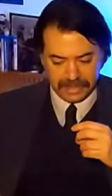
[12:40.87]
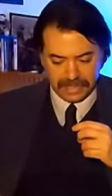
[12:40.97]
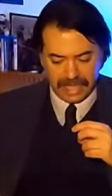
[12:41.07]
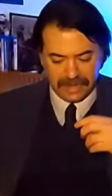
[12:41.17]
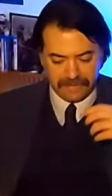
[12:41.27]

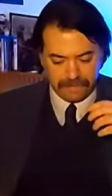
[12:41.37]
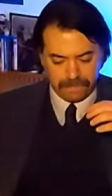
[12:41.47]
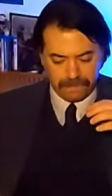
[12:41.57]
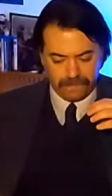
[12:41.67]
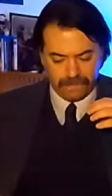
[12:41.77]
And if
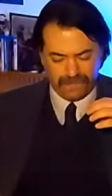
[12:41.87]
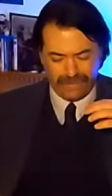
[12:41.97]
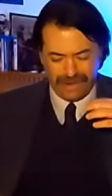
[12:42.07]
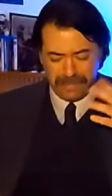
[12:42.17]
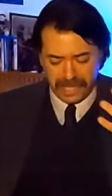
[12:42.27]

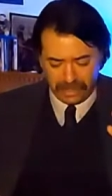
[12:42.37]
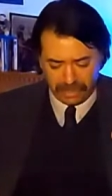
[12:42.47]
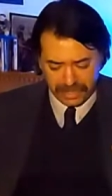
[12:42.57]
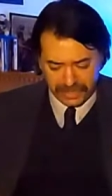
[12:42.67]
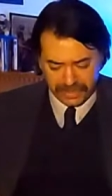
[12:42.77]
we're being
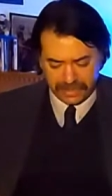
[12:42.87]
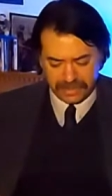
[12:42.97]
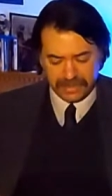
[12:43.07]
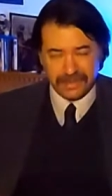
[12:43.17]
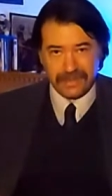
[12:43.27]
honest,
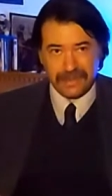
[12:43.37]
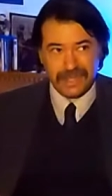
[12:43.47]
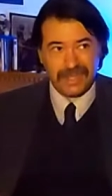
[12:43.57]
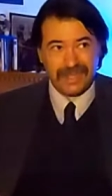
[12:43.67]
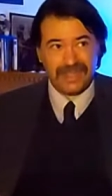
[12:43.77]

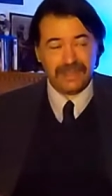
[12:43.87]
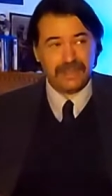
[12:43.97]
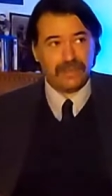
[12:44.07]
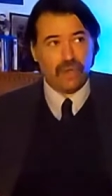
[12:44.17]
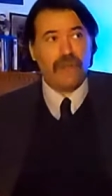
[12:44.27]

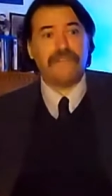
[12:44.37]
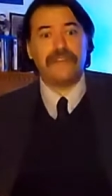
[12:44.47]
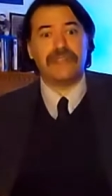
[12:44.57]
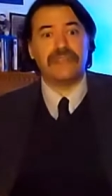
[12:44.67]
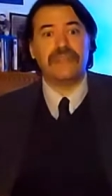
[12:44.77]

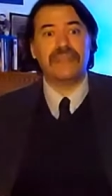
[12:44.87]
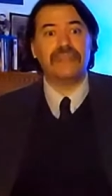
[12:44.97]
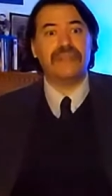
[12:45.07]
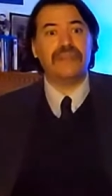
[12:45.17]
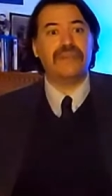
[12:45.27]
often
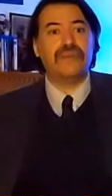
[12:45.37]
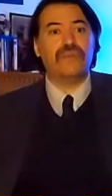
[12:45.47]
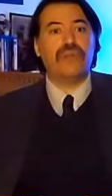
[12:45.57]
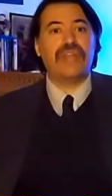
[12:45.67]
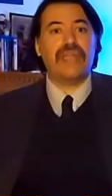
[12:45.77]

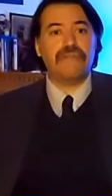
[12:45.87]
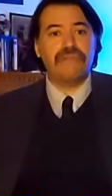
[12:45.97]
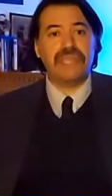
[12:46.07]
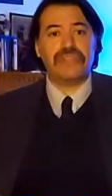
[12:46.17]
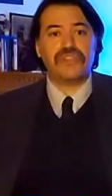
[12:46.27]
when I
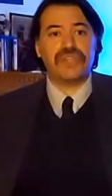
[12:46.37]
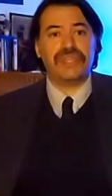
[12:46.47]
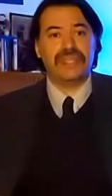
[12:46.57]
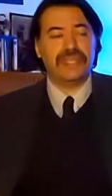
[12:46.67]
reach